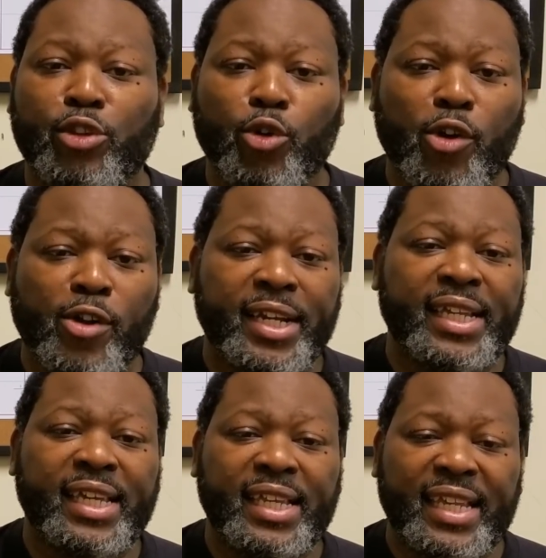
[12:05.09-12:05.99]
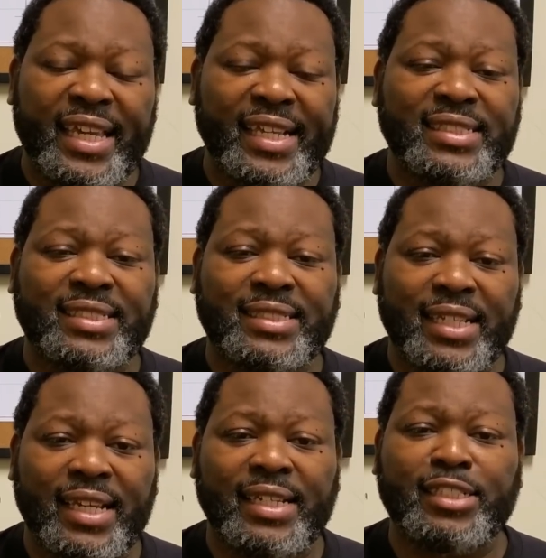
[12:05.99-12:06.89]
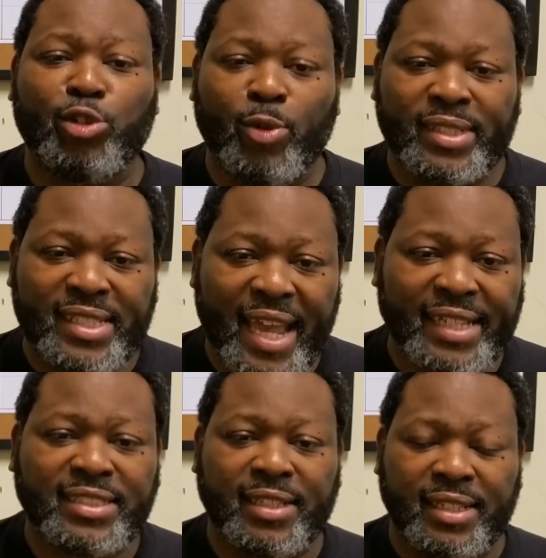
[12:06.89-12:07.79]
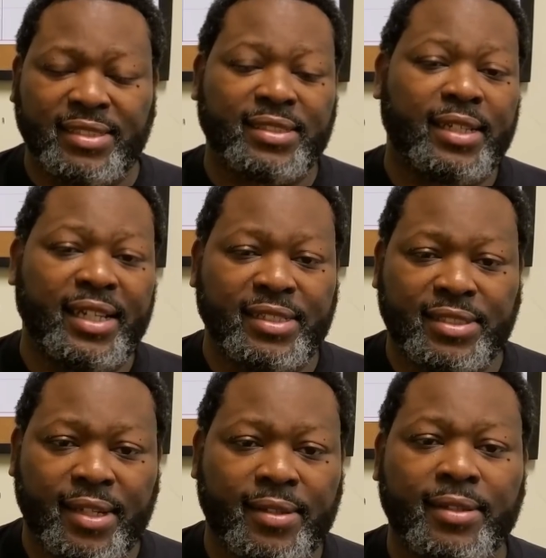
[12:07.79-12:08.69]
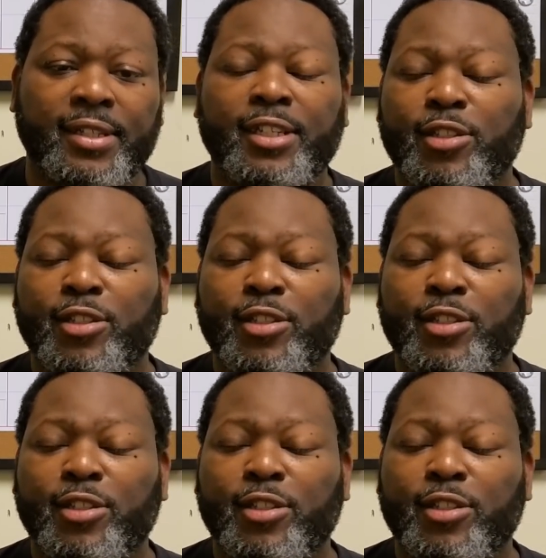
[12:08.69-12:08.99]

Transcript: you're going to need each seed to attach to each other